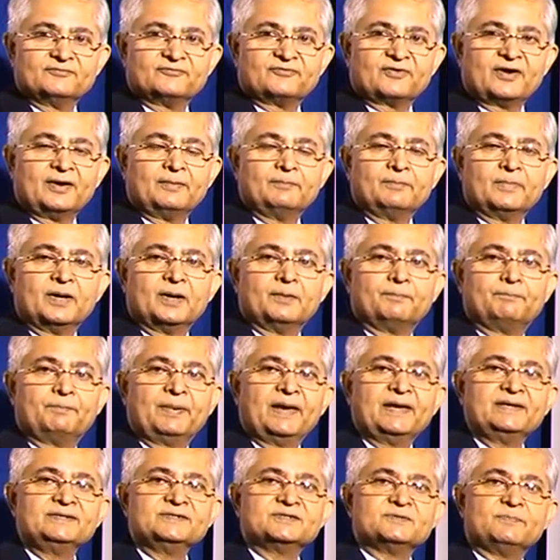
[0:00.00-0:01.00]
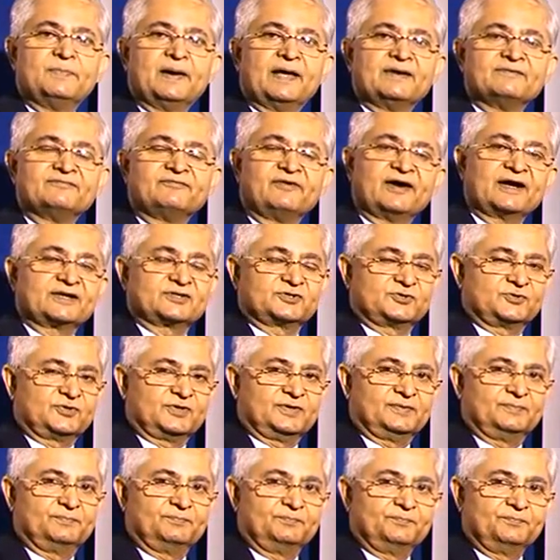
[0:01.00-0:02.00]
from a paint
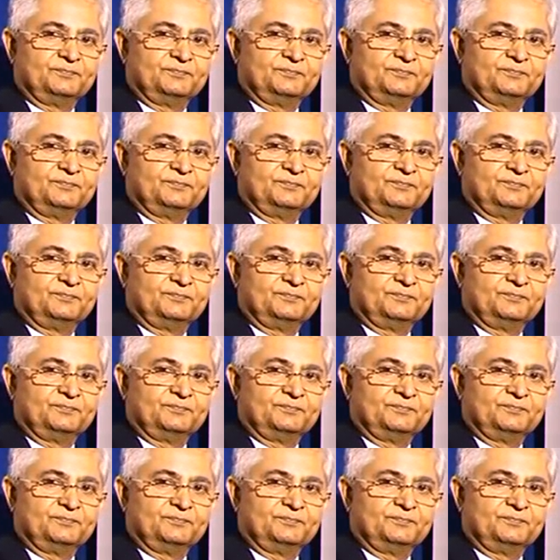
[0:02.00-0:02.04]
manufacturer.